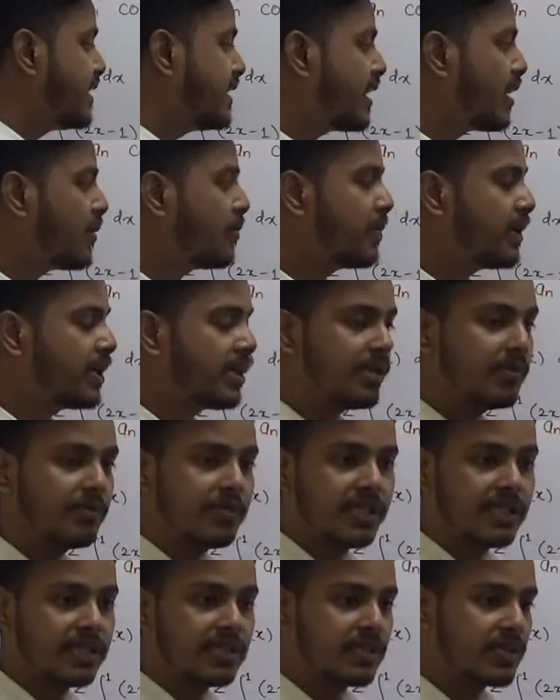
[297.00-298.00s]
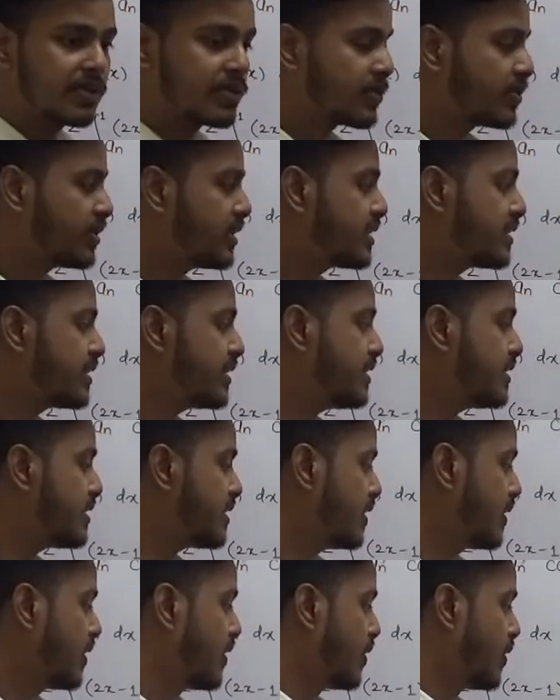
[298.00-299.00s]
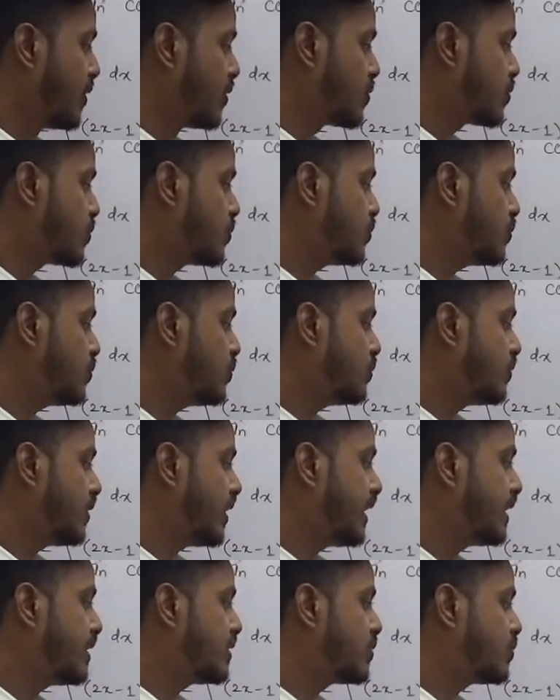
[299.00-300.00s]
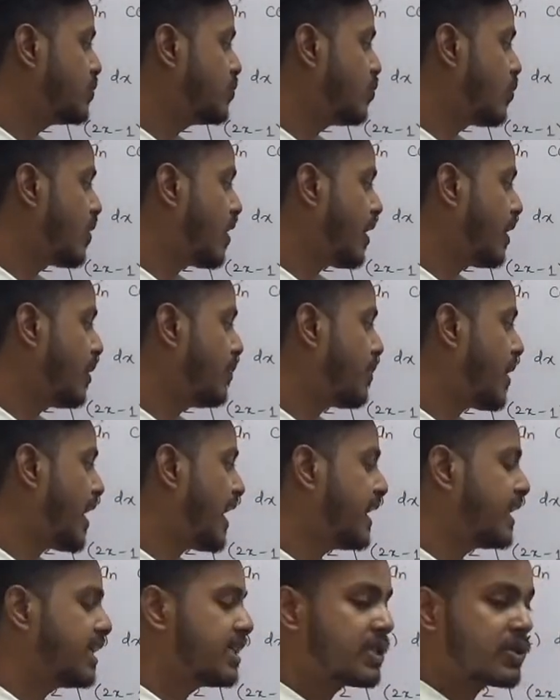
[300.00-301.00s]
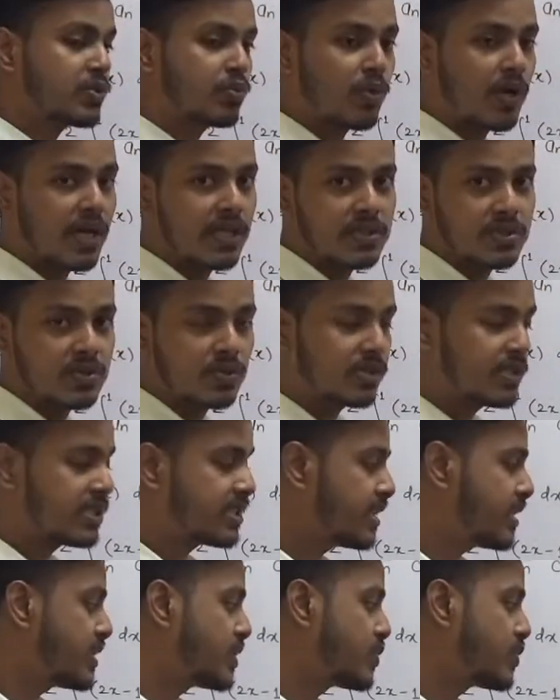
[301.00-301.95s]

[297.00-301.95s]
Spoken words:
upper limit, so this is 2 into 1 minus 1, so this is